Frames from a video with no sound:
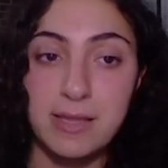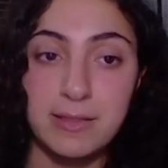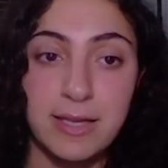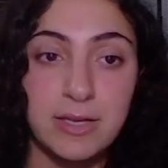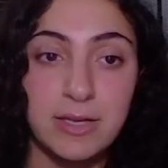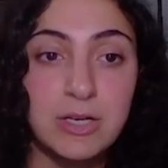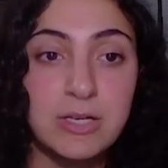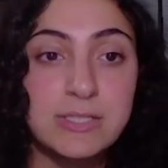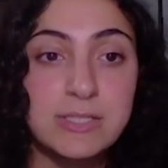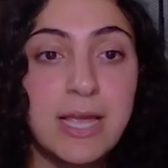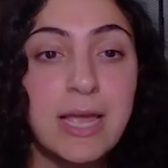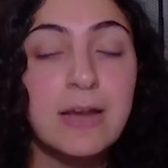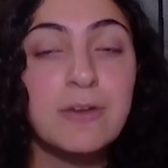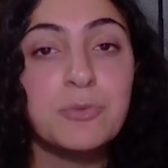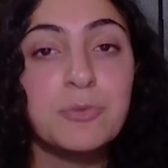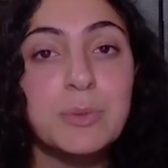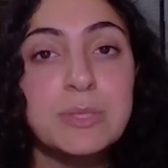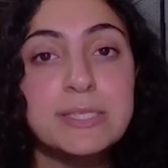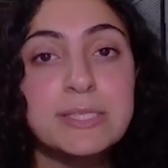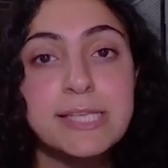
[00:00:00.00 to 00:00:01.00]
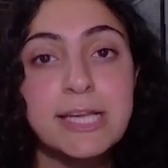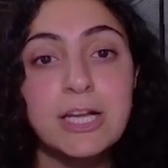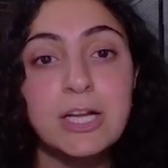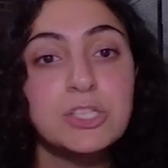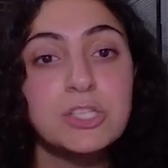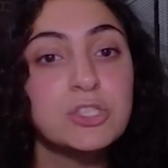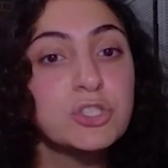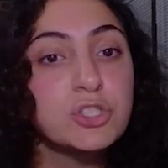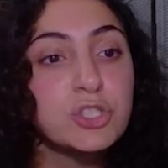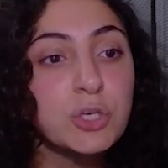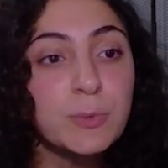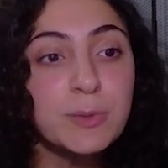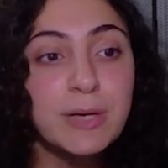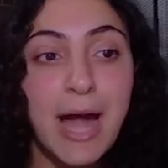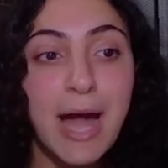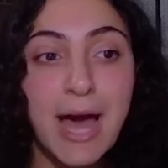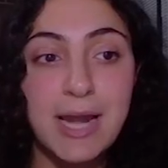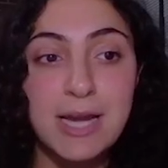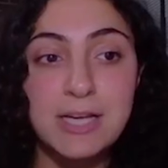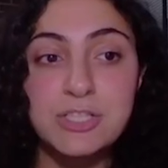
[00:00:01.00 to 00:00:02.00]
leaders, influencing consumer
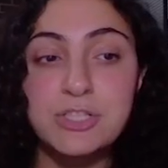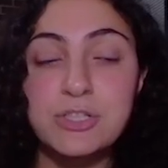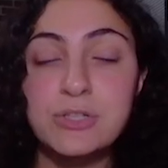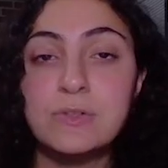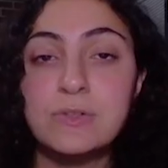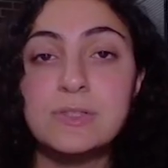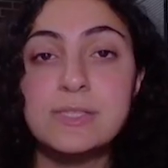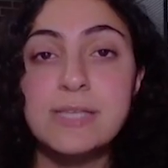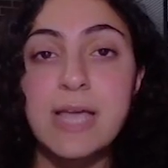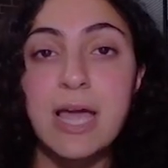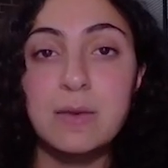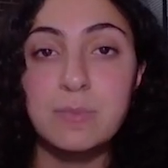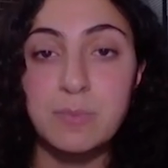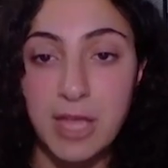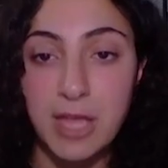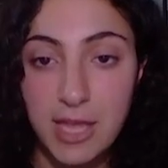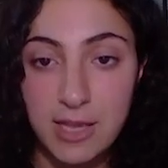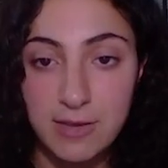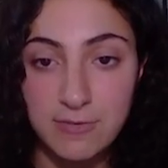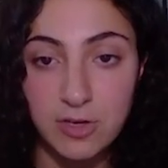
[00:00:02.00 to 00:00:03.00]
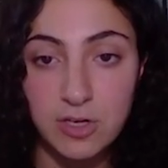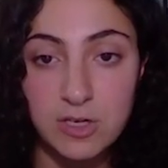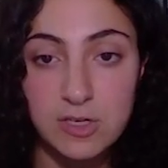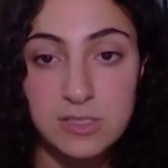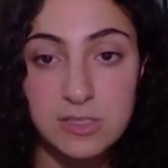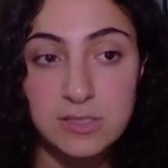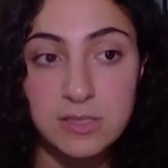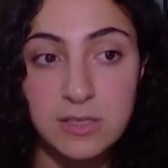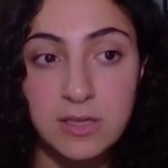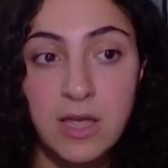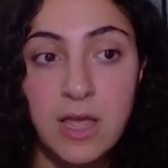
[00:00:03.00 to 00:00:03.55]
attitudes and behaviors.